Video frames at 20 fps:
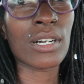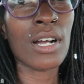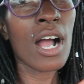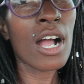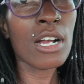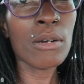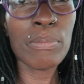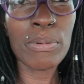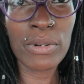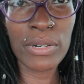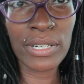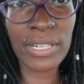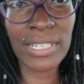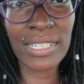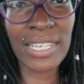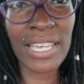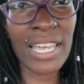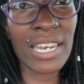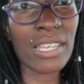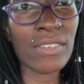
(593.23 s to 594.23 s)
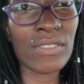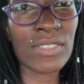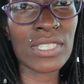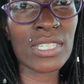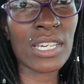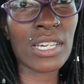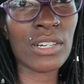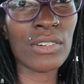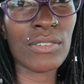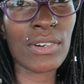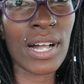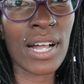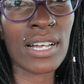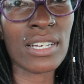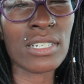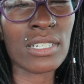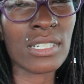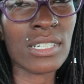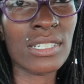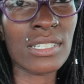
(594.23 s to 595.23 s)
Carport. Can't even say
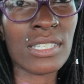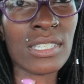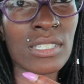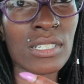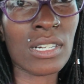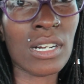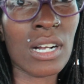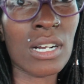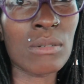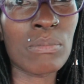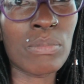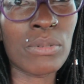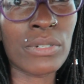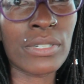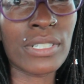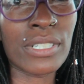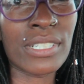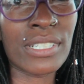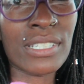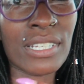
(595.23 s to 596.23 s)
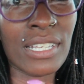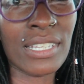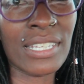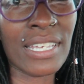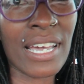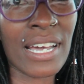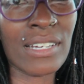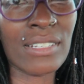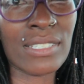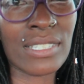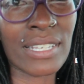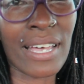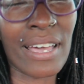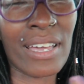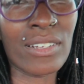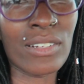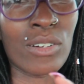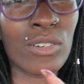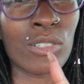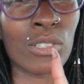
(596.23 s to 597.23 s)
garage because it's a carport. It's on the
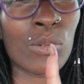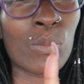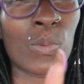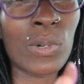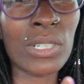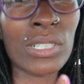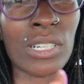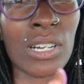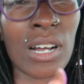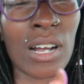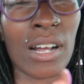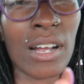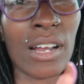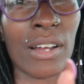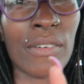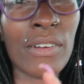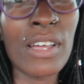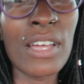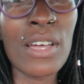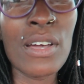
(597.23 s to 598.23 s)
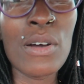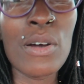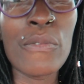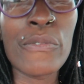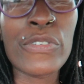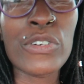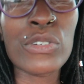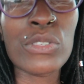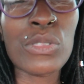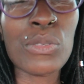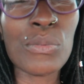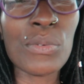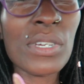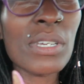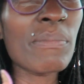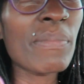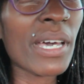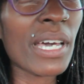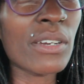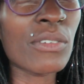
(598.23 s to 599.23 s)
outside. Only one car for
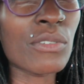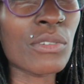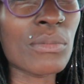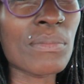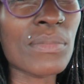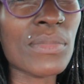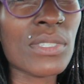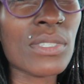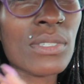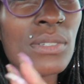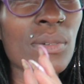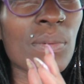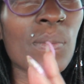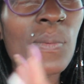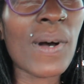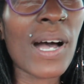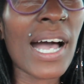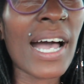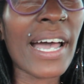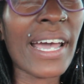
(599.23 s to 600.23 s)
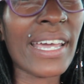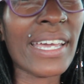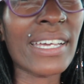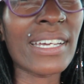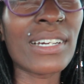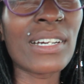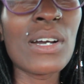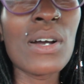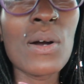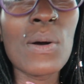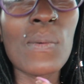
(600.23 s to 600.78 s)
3 bedrooms. Why?